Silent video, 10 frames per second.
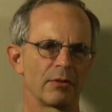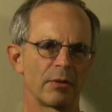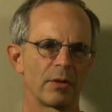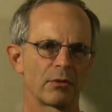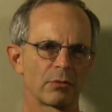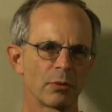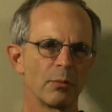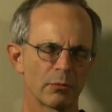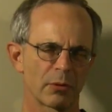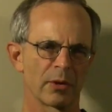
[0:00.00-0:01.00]
And so there's
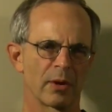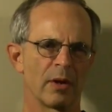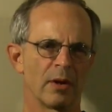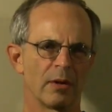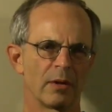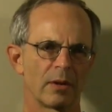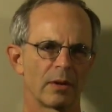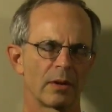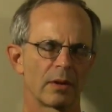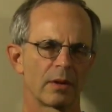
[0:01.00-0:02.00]
room for it all.
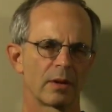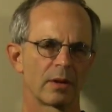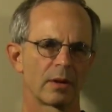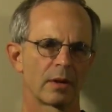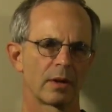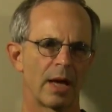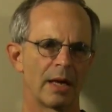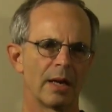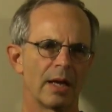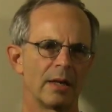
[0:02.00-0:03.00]

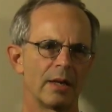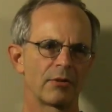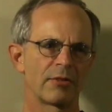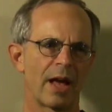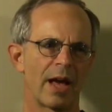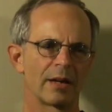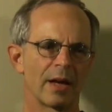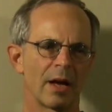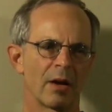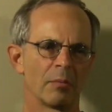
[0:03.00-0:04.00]
And it is that,